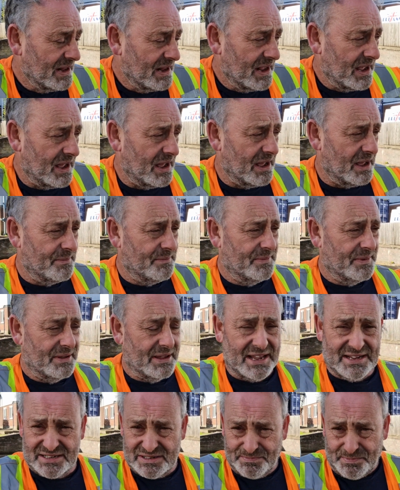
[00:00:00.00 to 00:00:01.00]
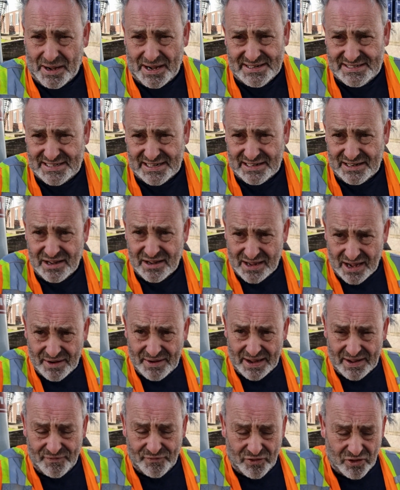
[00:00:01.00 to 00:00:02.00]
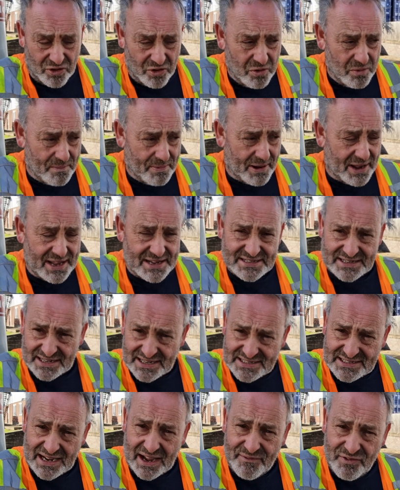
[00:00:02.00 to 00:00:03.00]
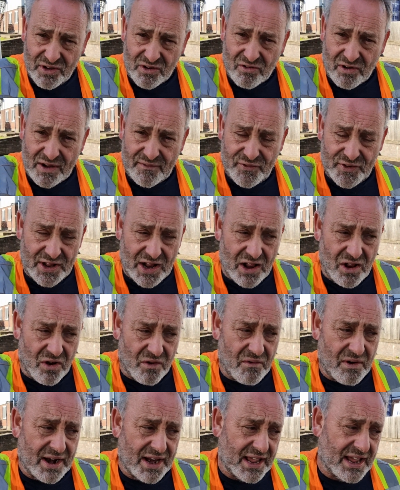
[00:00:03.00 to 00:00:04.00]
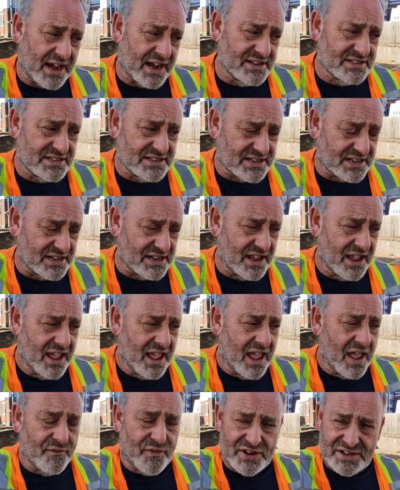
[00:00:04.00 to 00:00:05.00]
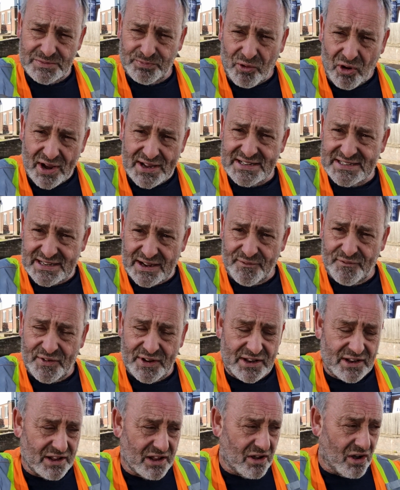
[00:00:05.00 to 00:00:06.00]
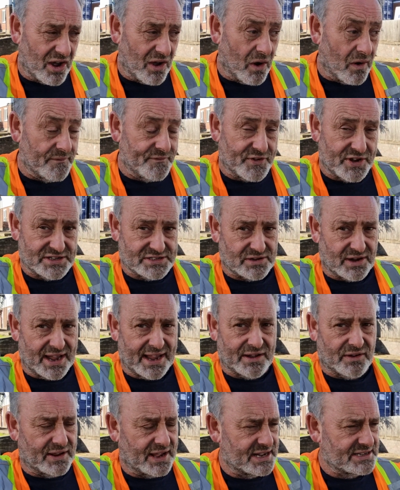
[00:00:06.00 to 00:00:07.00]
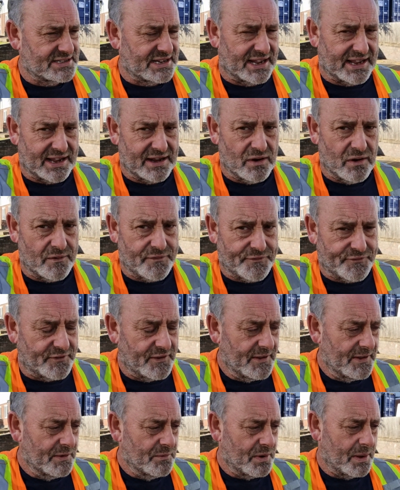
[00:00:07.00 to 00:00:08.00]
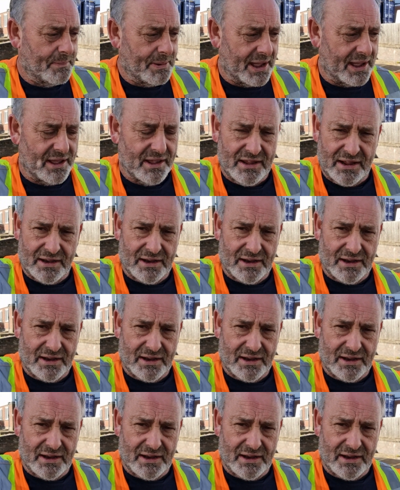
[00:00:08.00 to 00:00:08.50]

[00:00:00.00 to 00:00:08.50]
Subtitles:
It's basically, you don't have to, but it's going to save you grief in the long run in case it's going to, if he finds something like obvious, hang on, that's hanging off, we better